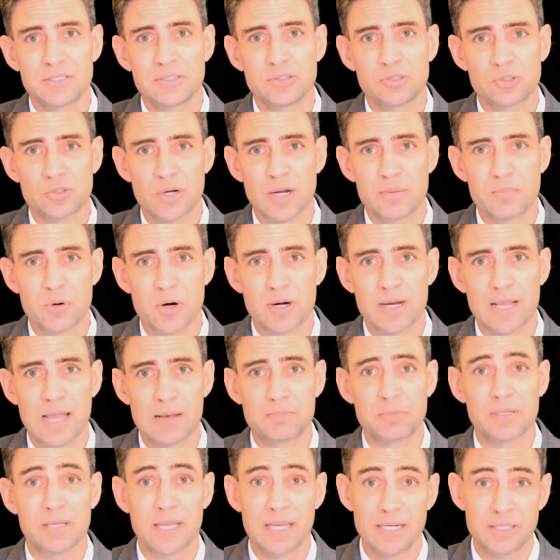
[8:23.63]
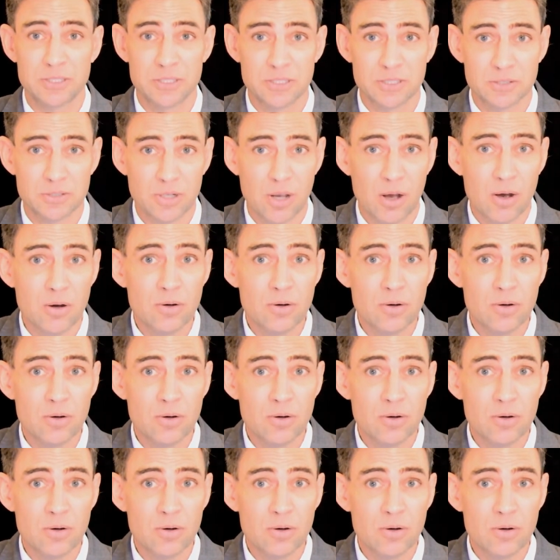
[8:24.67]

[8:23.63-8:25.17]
to use trademark application is